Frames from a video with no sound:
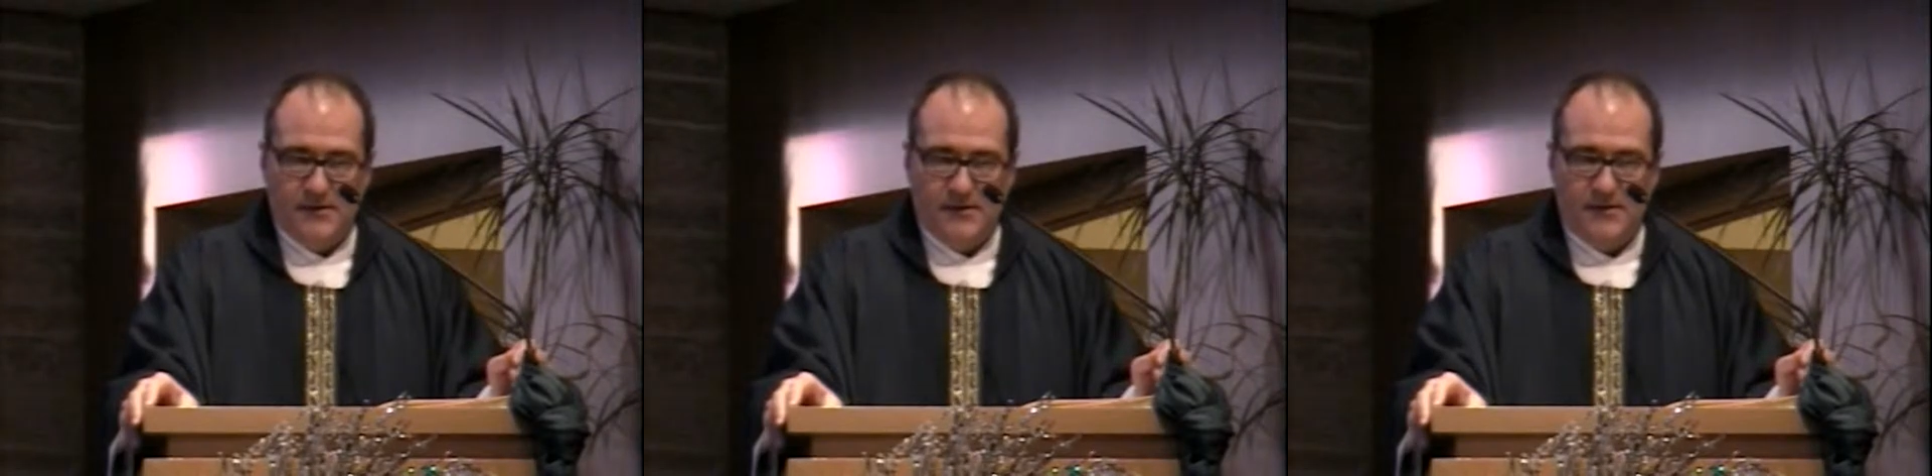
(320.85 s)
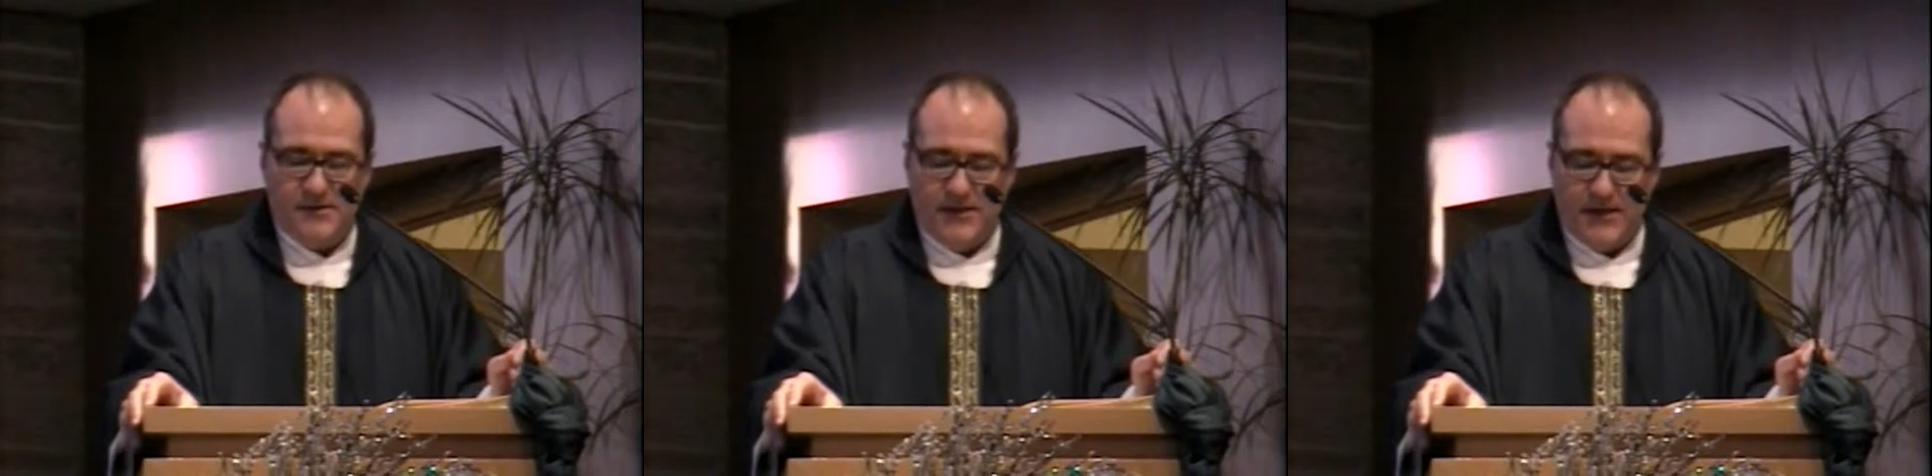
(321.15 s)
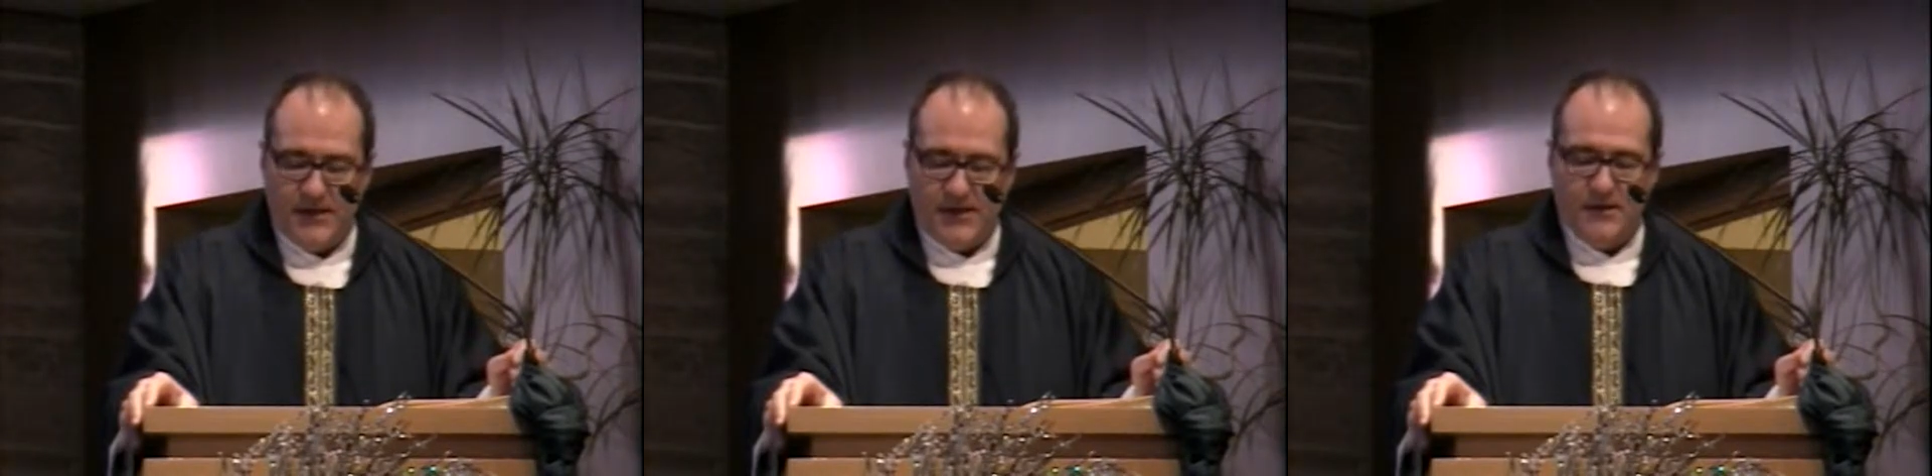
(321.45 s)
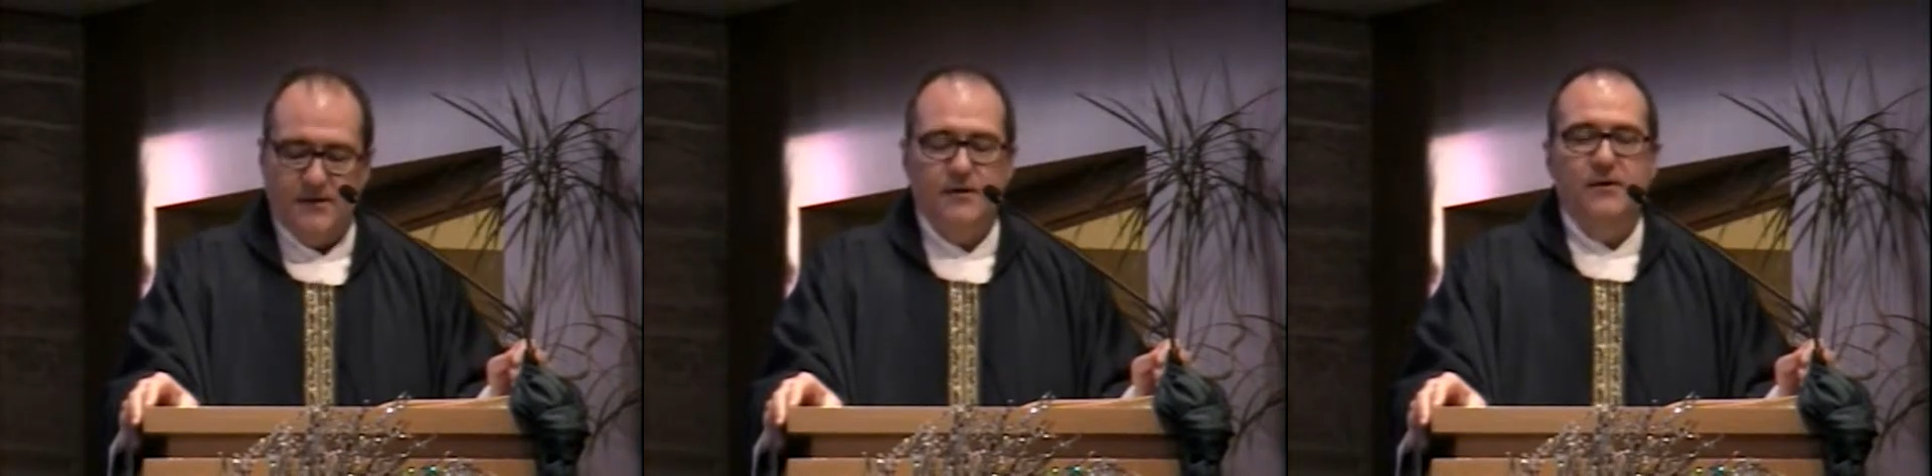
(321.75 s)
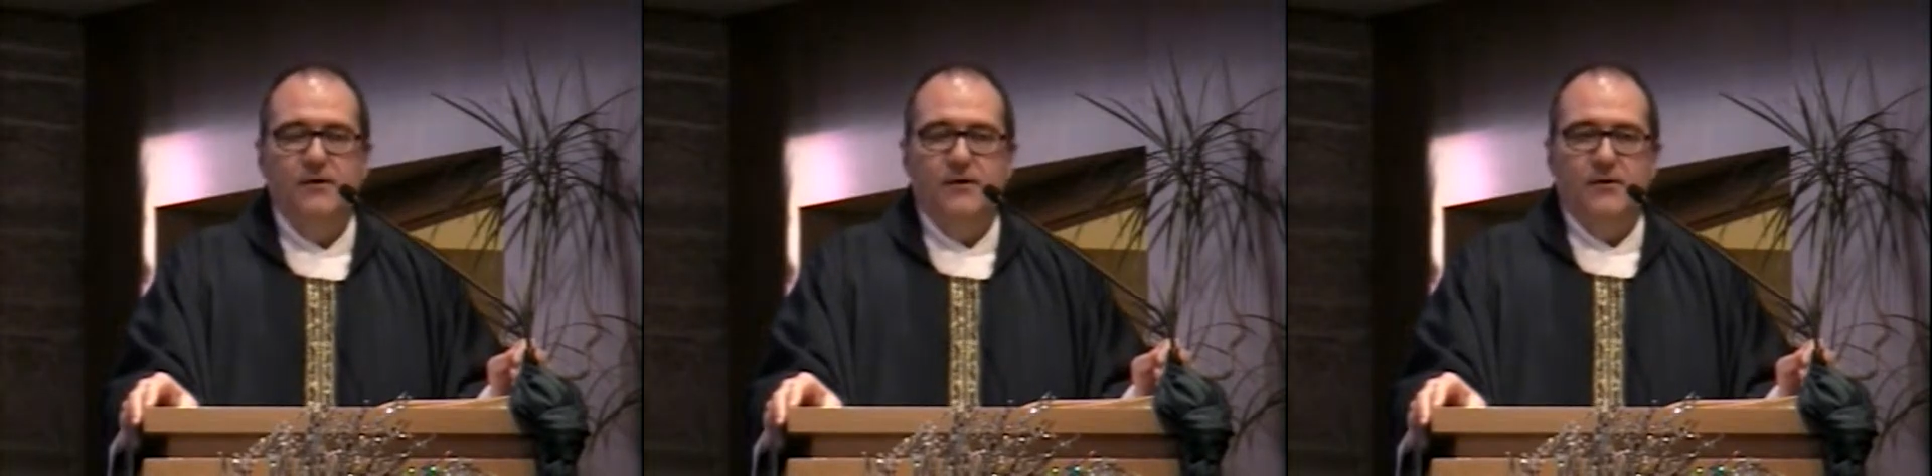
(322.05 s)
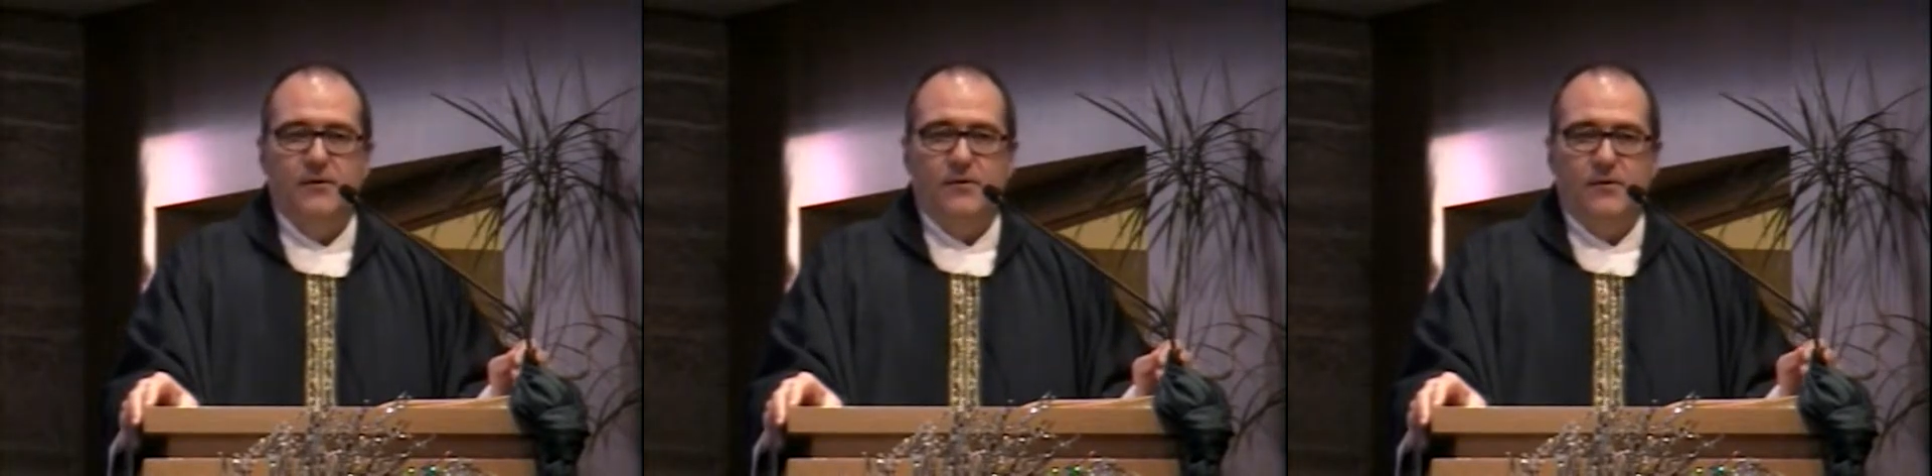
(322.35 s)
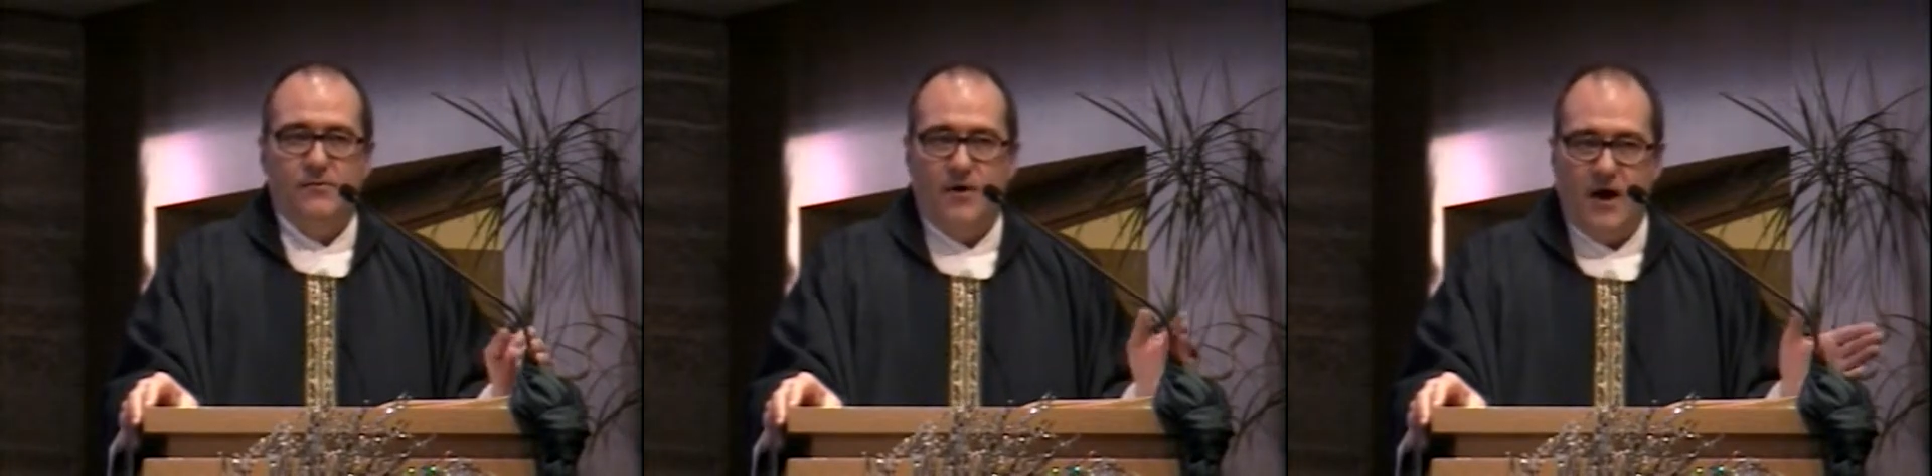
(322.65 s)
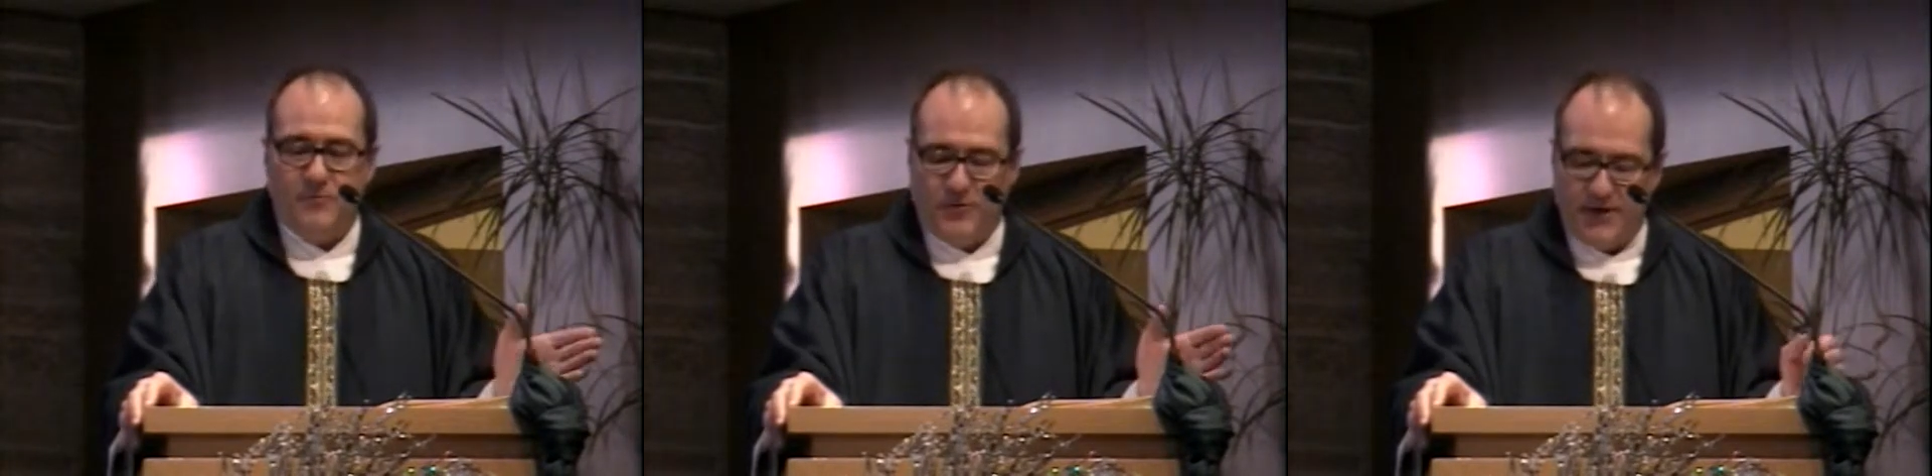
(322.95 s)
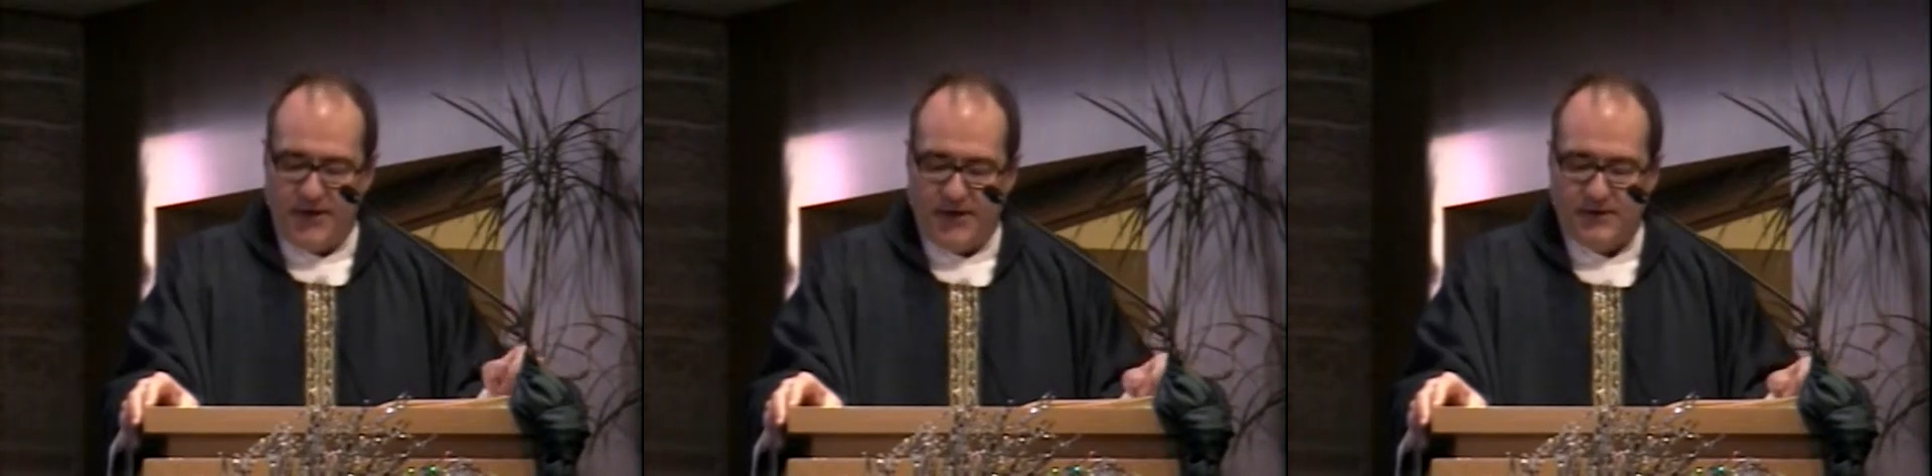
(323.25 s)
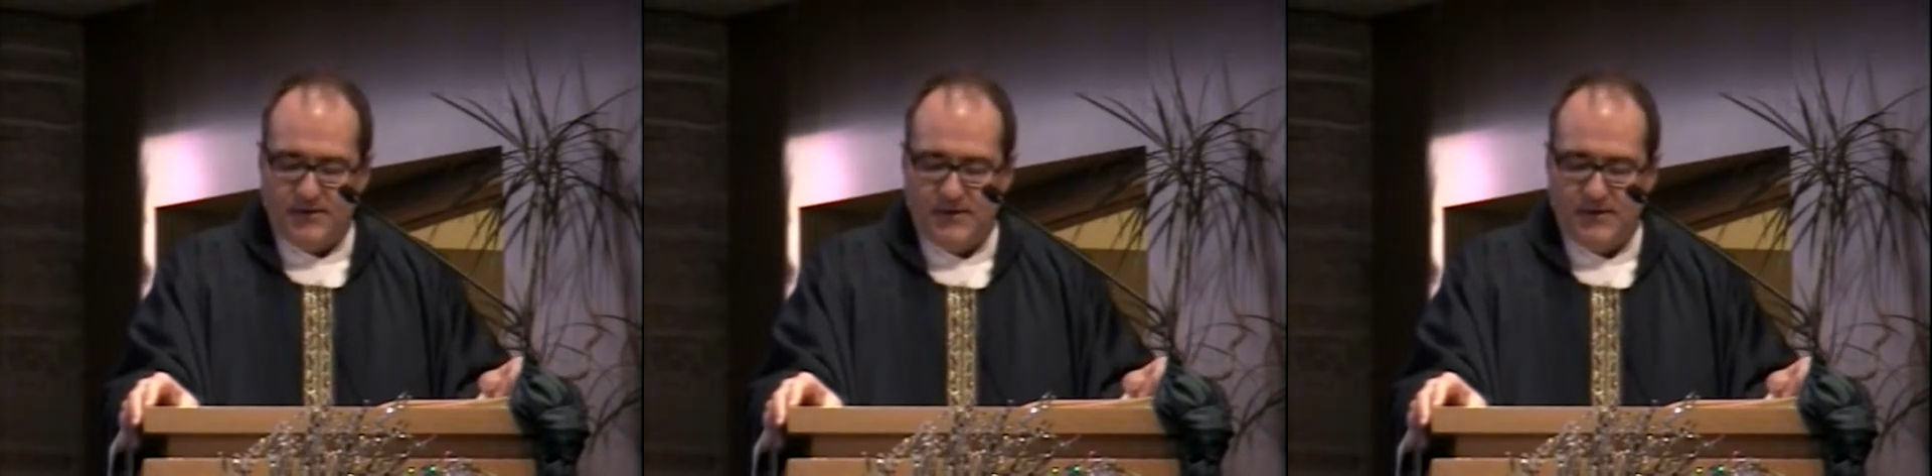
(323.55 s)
You see, robbery